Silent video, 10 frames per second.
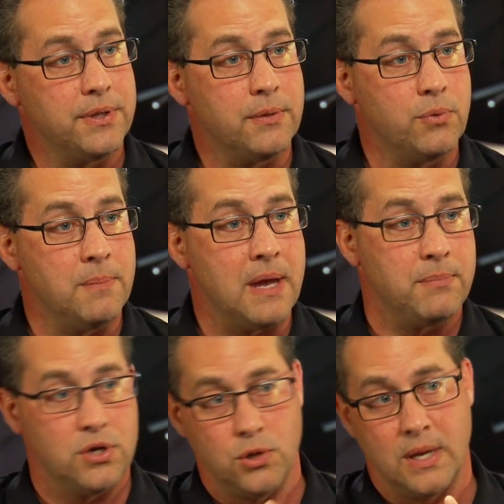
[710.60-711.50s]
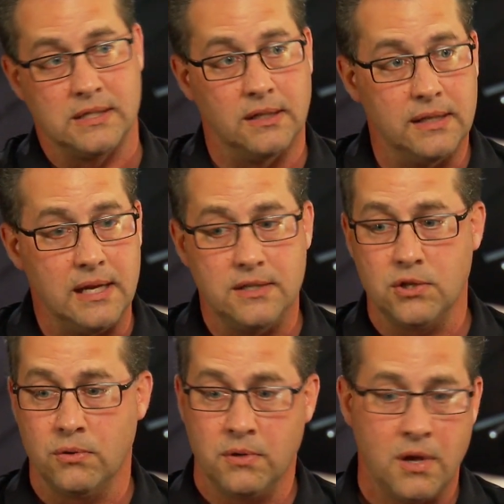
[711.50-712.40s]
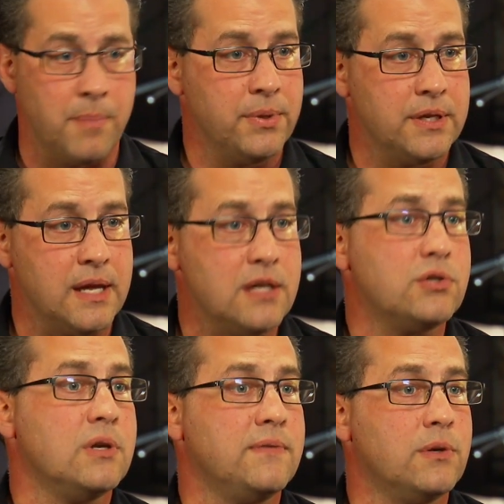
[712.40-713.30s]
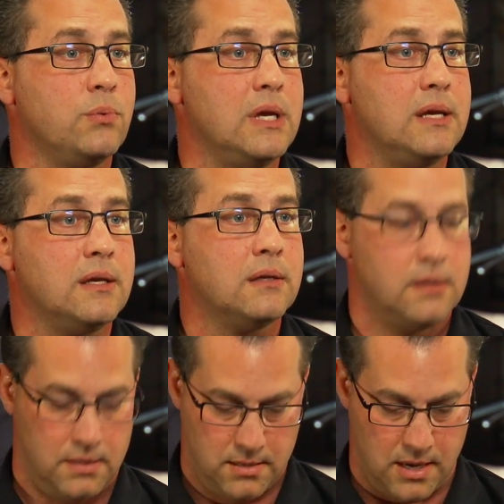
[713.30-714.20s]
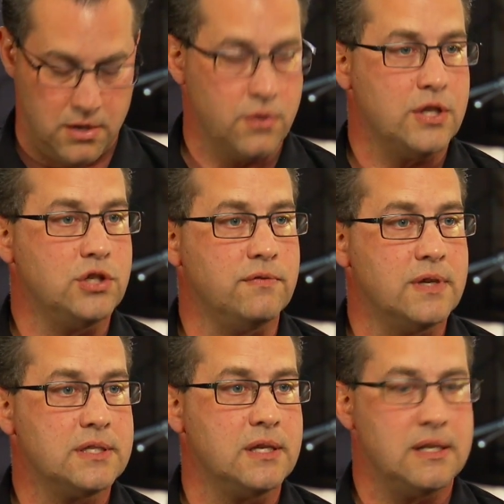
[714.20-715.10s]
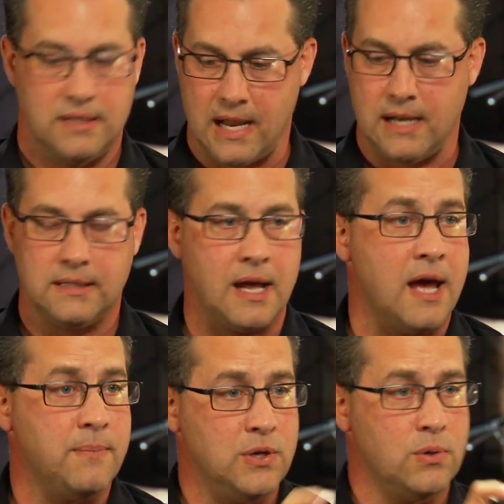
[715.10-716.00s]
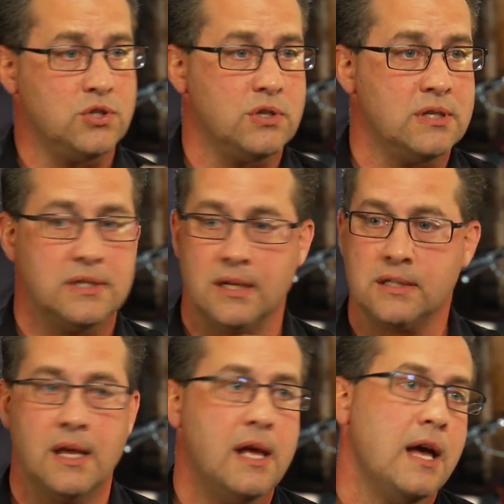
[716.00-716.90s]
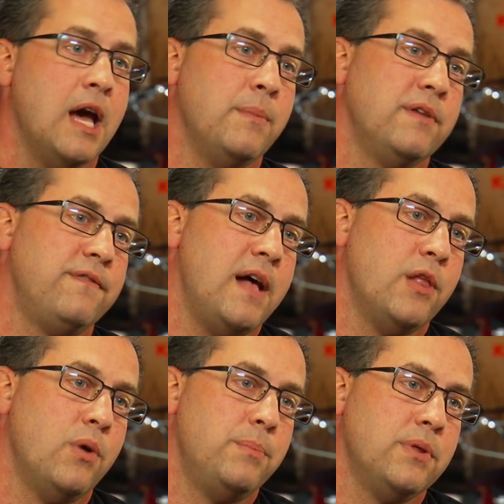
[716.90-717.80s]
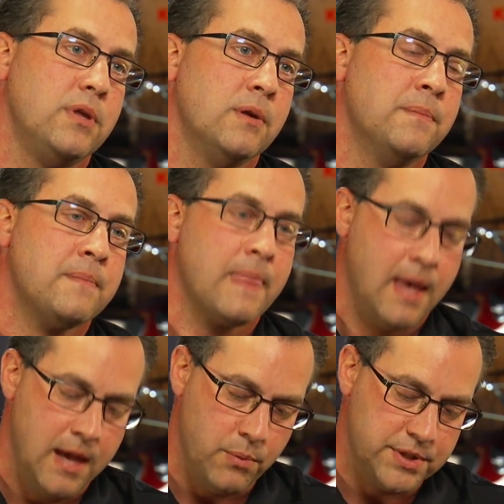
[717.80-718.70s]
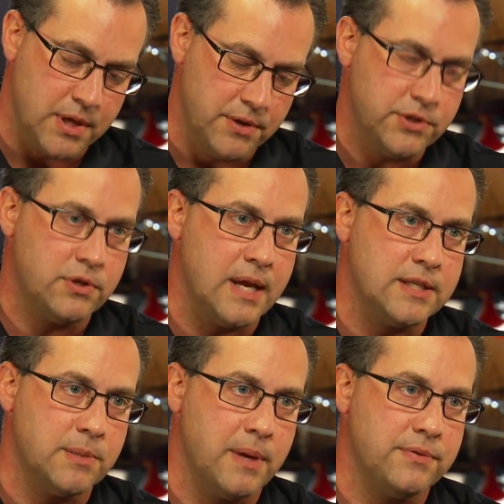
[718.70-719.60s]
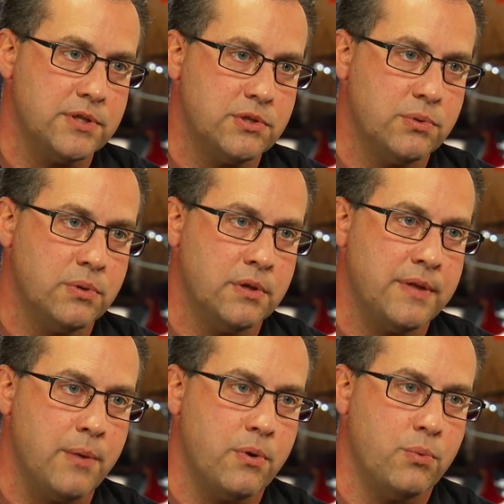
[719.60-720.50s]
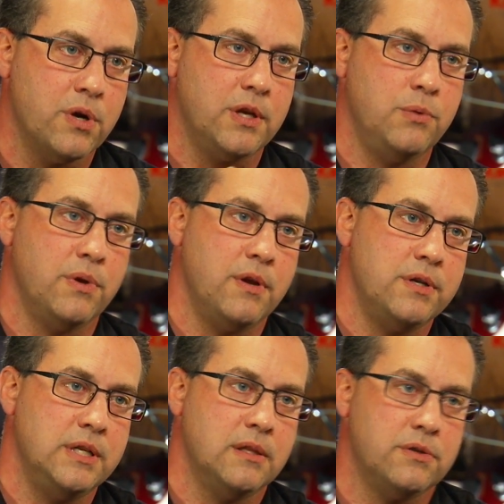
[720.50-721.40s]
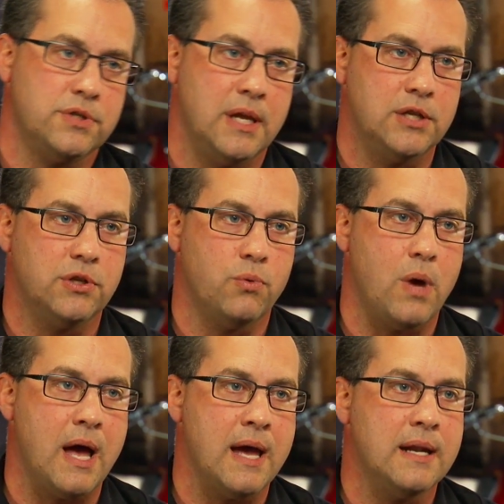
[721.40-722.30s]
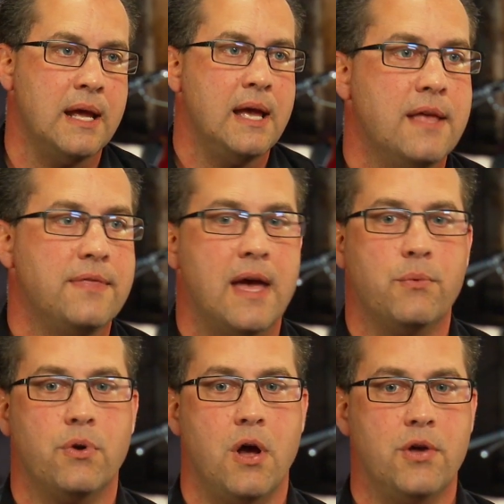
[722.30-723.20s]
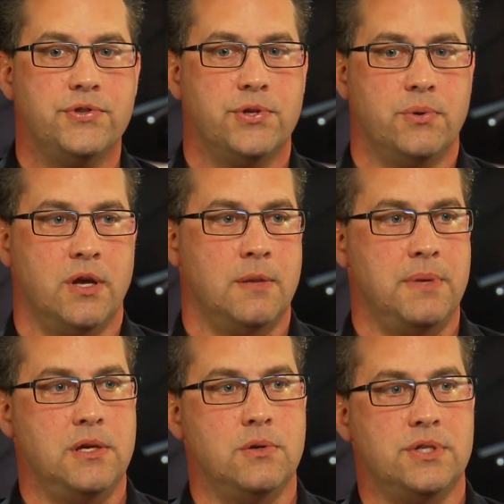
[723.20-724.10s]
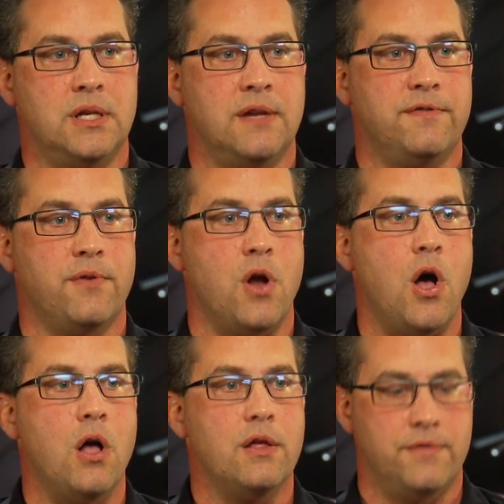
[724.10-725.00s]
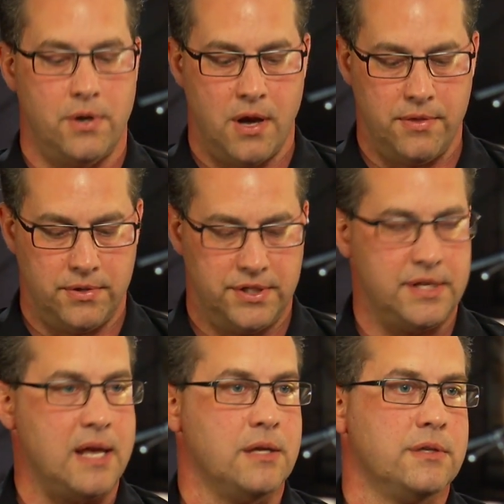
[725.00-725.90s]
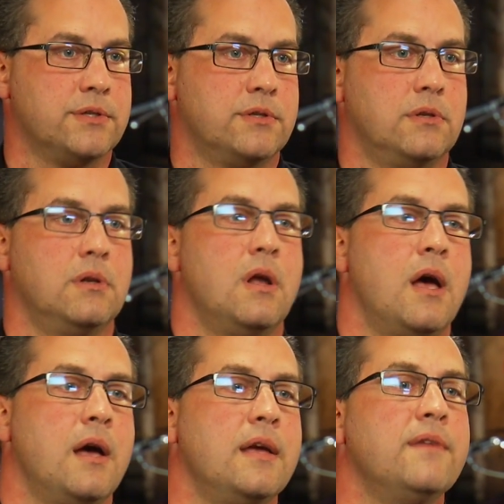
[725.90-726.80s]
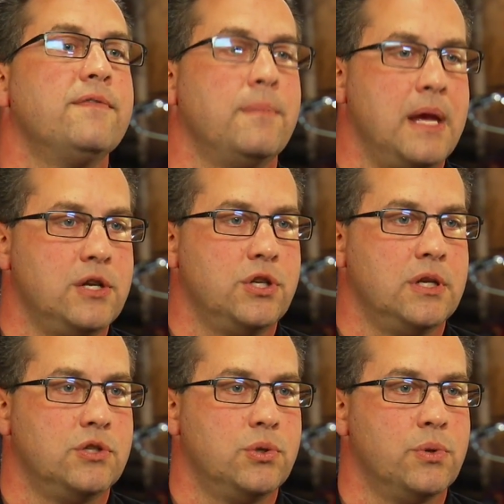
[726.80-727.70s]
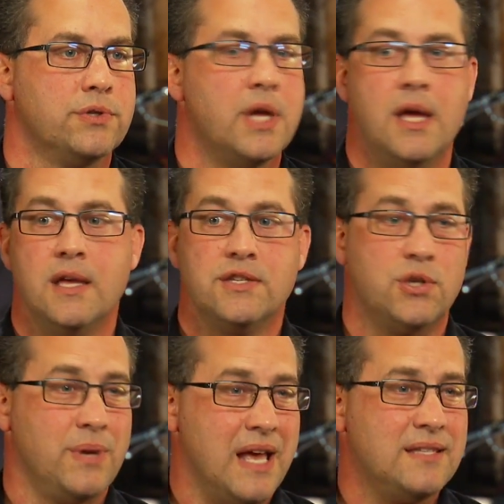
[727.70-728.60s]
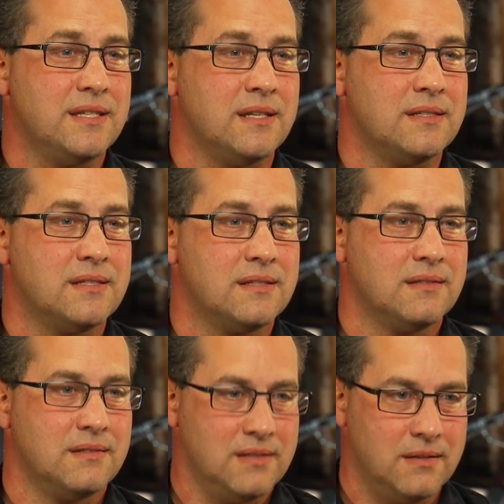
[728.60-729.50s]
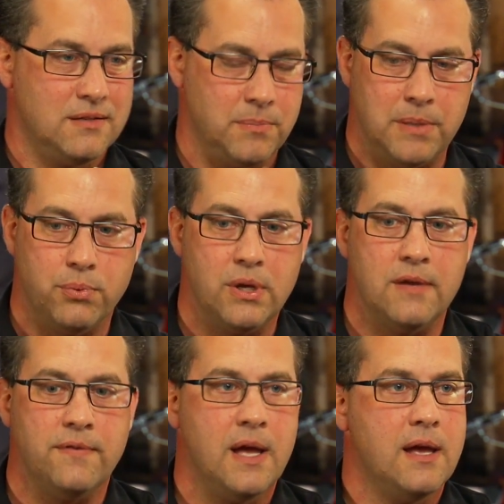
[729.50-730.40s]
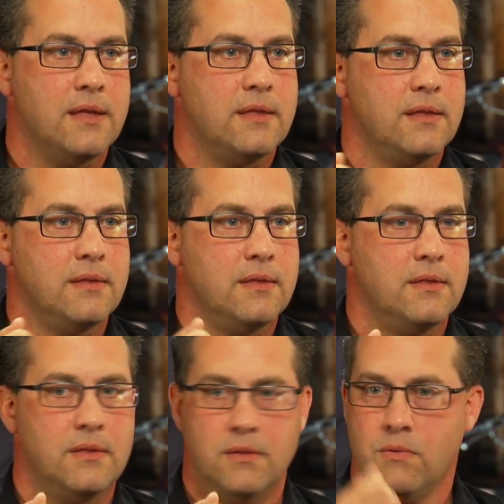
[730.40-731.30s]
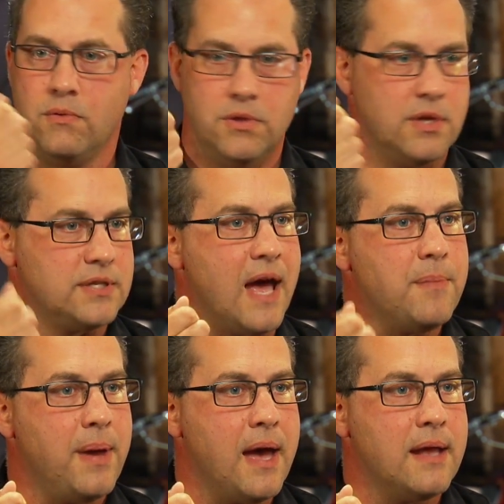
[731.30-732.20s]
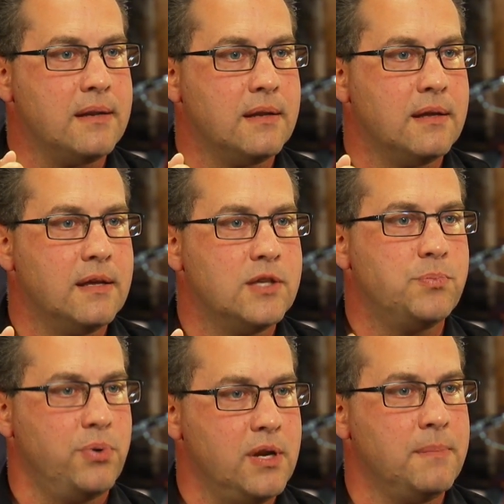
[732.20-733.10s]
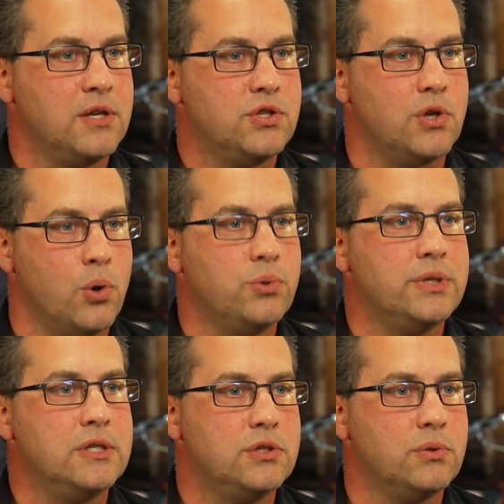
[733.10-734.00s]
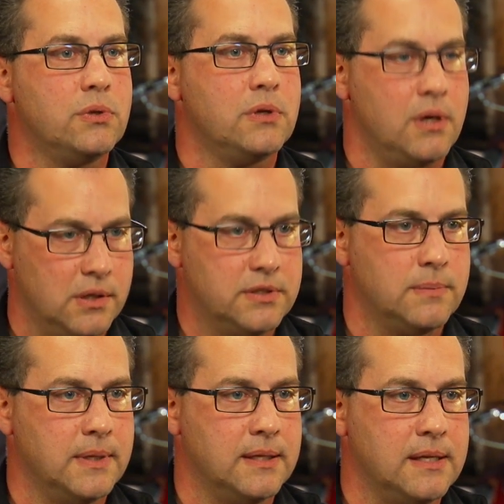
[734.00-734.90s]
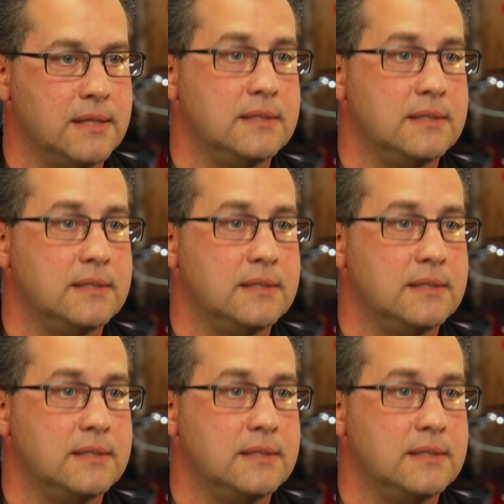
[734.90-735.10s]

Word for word: to remember you as a lead. So in a couple of days or even a week, I know that you visited, date, time, and you're interested in 6. I'm going to follow up with you. And what's also nice about this tool that we're working with our dealers nationwide, that we're also going to be using it for all of their other sales uh, information and tools. So, in essence, to, to be brief, this iPad is pretty much the only tool ultimately a